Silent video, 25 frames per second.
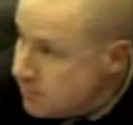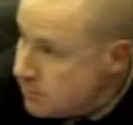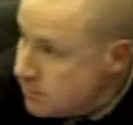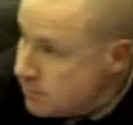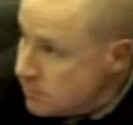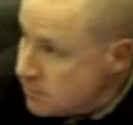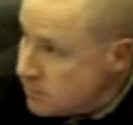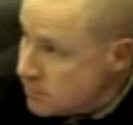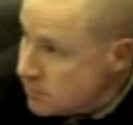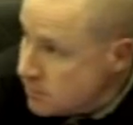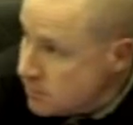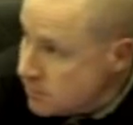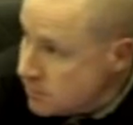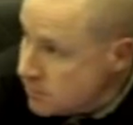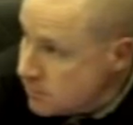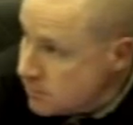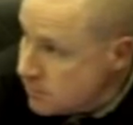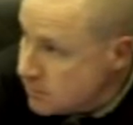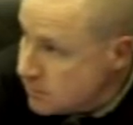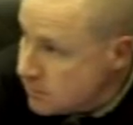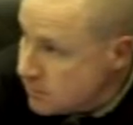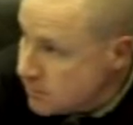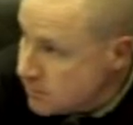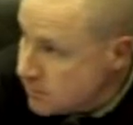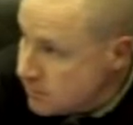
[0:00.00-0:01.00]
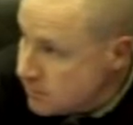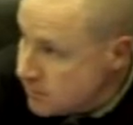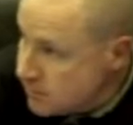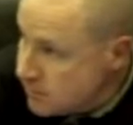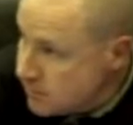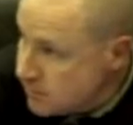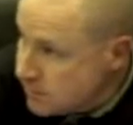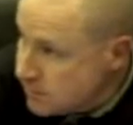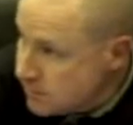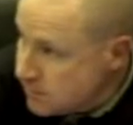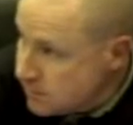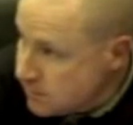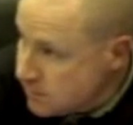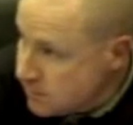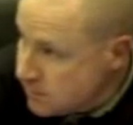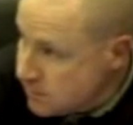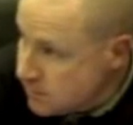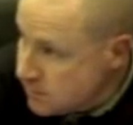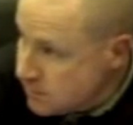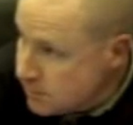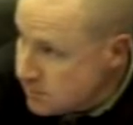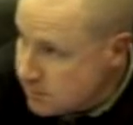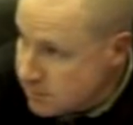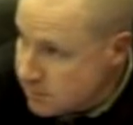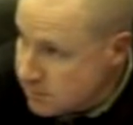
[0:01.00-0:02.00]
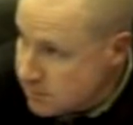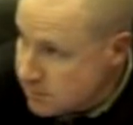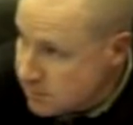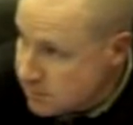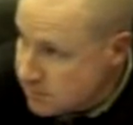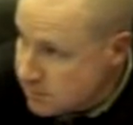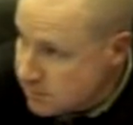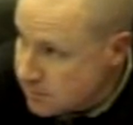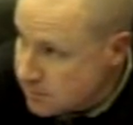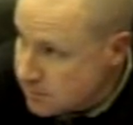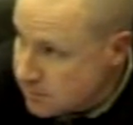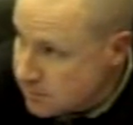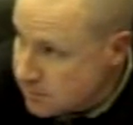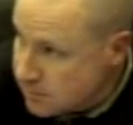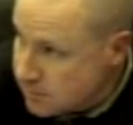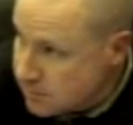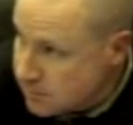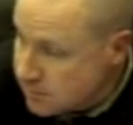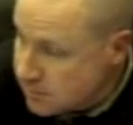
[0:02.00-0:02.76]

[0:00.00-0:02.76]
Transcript: Nobody speaks.